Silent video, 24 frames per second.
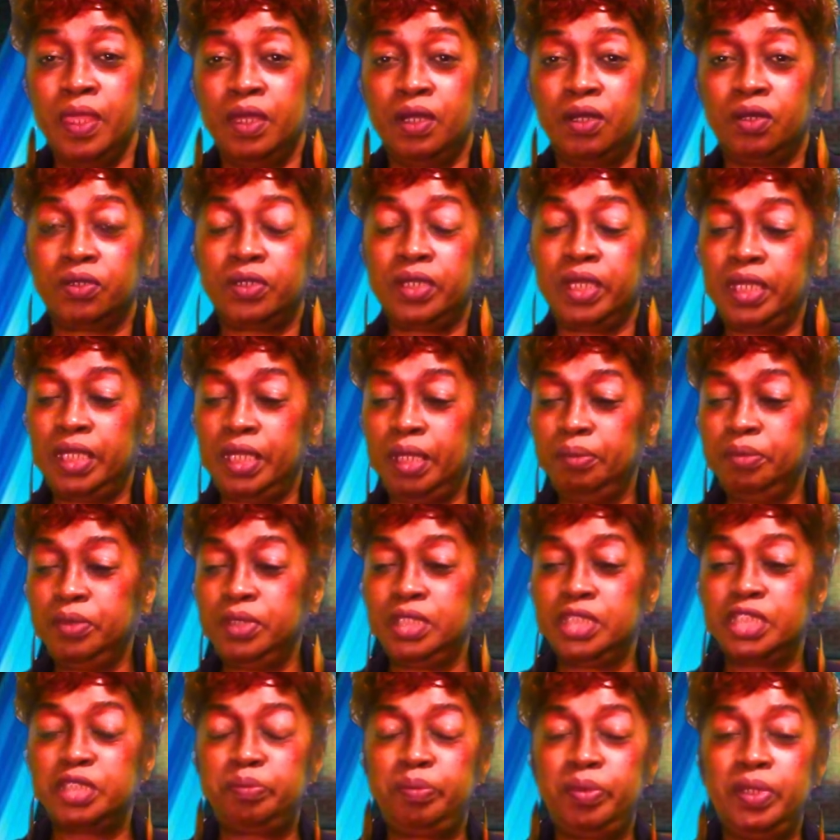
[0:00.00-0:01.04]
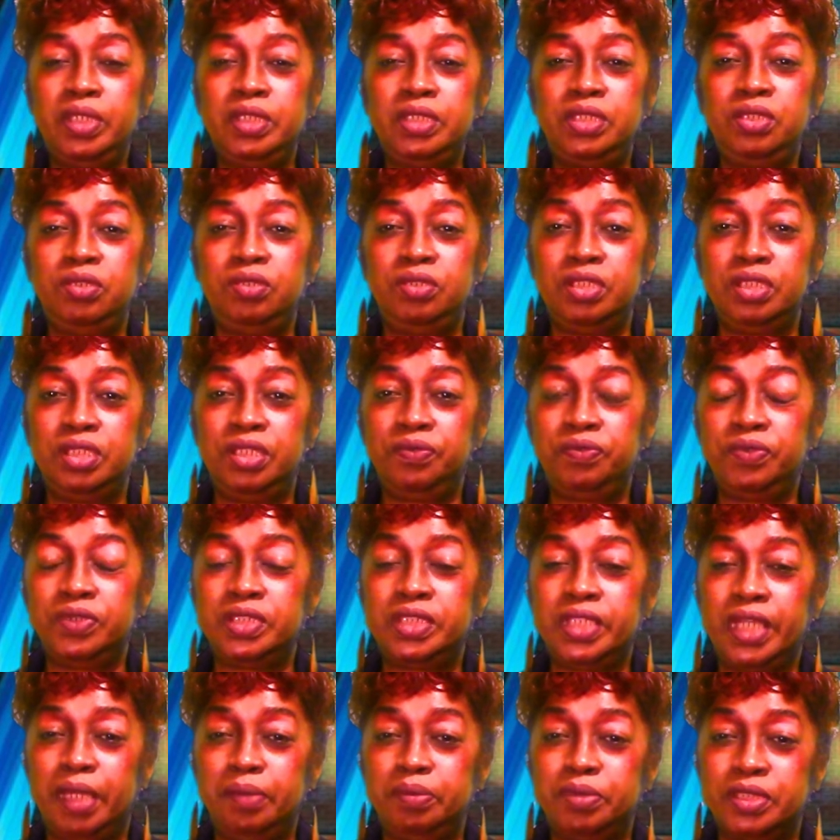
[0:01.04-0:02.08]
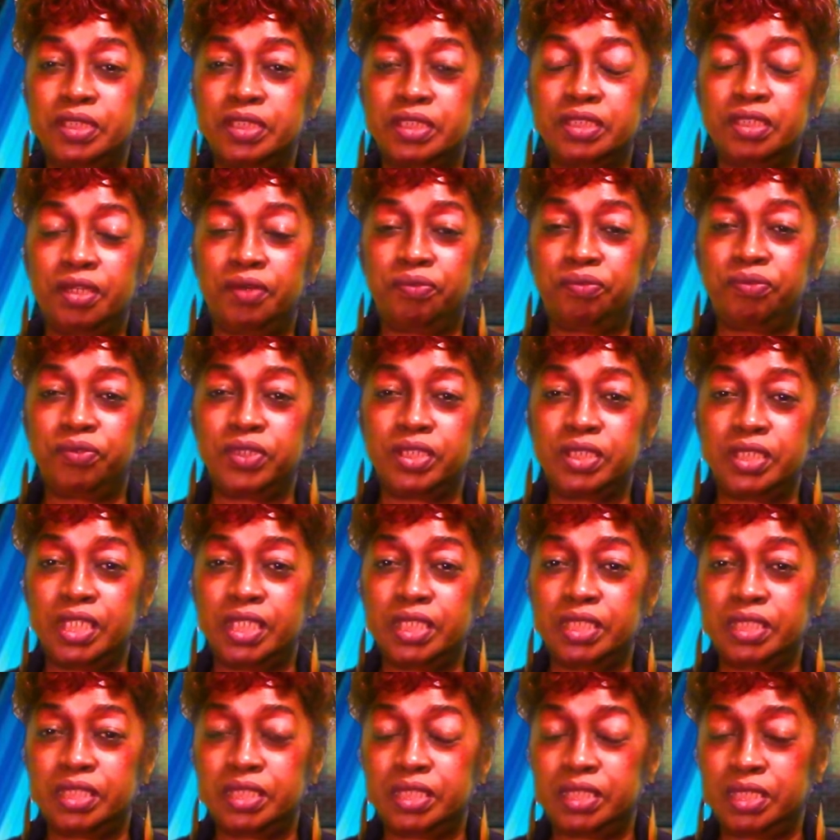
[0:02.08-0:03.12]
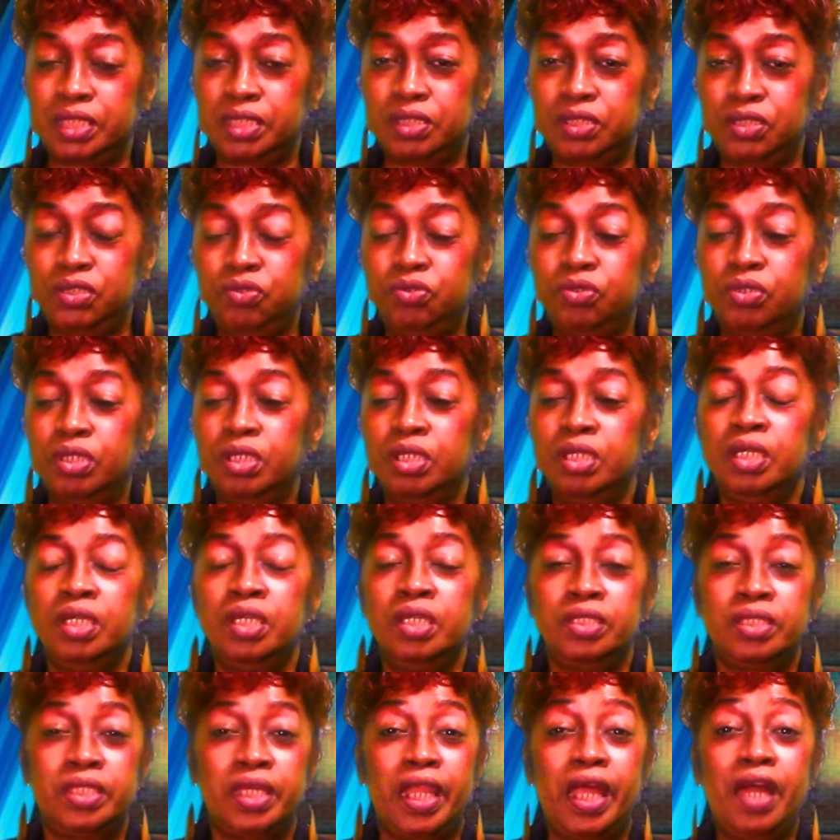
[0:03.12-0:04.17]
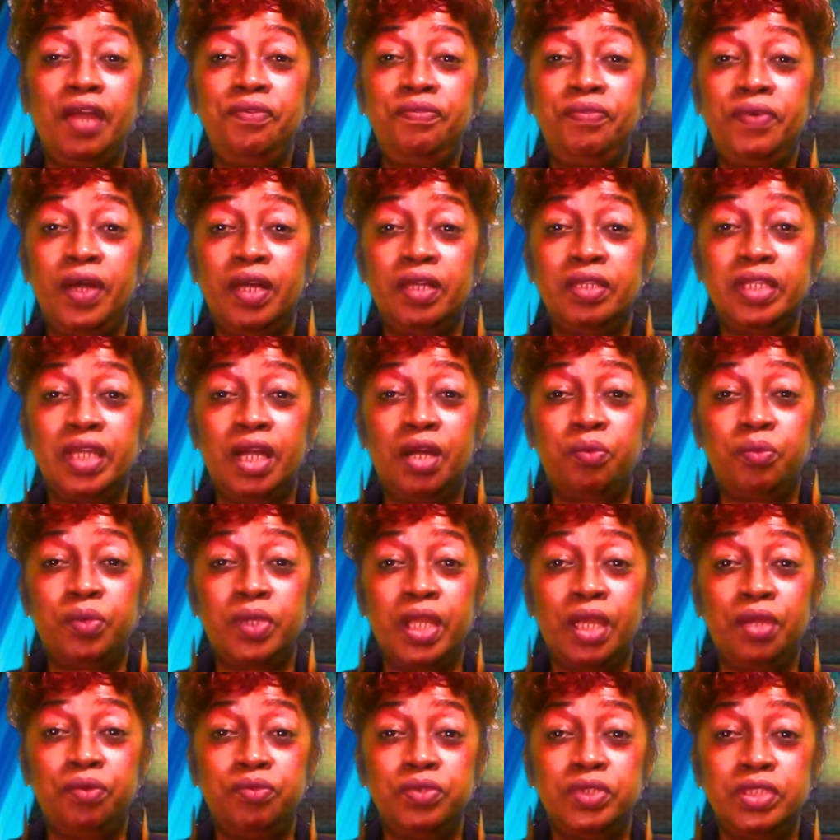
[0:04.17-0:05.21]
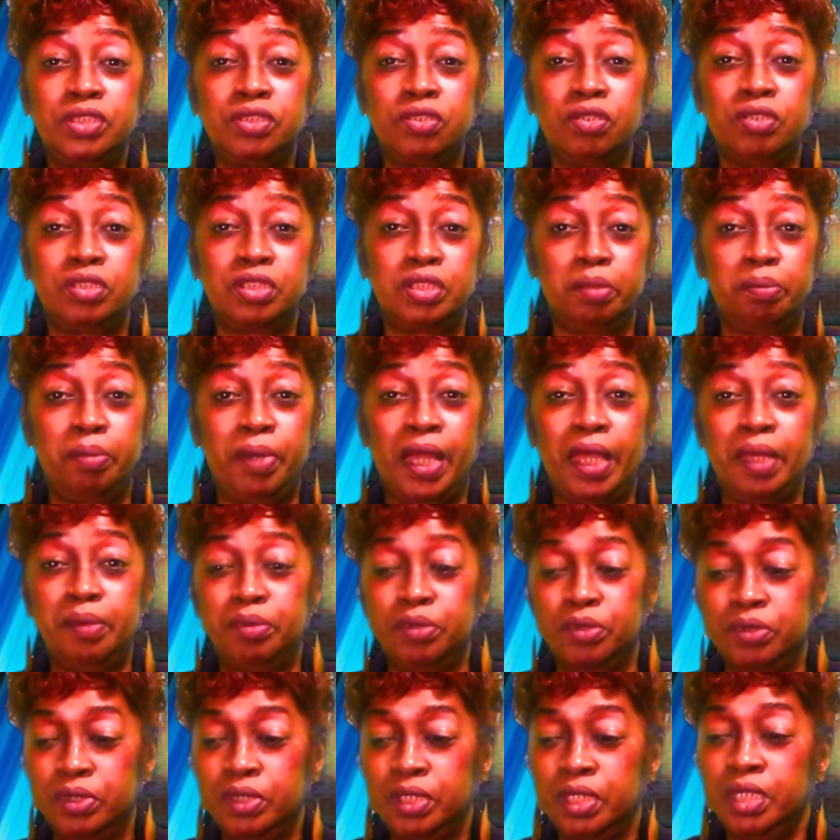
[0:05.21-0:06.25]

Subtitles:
Okay, and I'm going to explain to you the different types of suffering that you endure that I found out when I researched the Bible.